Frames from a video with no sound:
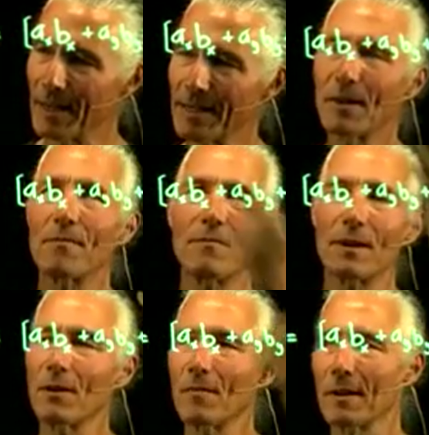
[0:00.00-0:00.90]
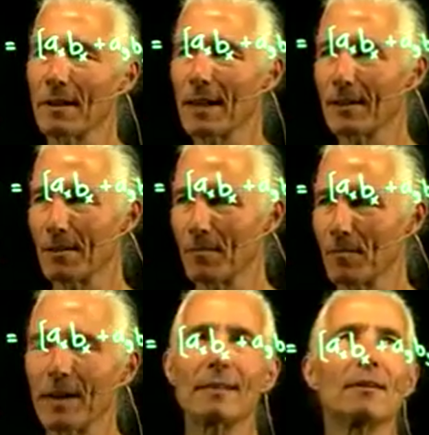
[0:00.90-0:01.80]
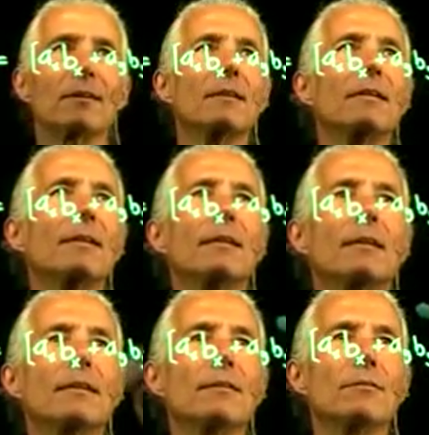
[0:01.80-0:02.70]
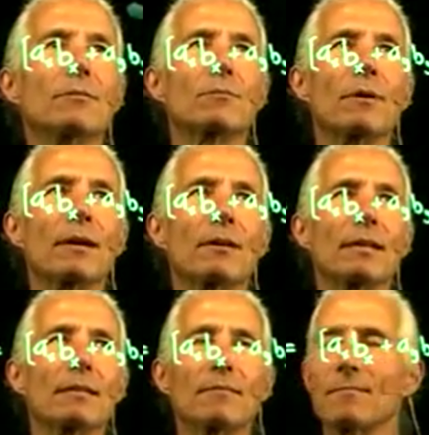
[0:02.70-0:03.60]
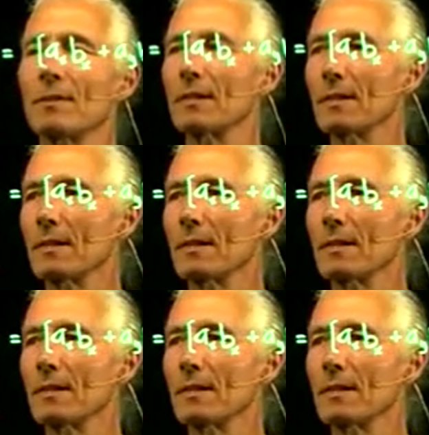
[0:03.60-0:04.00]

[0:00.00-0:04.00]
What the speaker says: that's how you figure out the length of a vector. You square each of the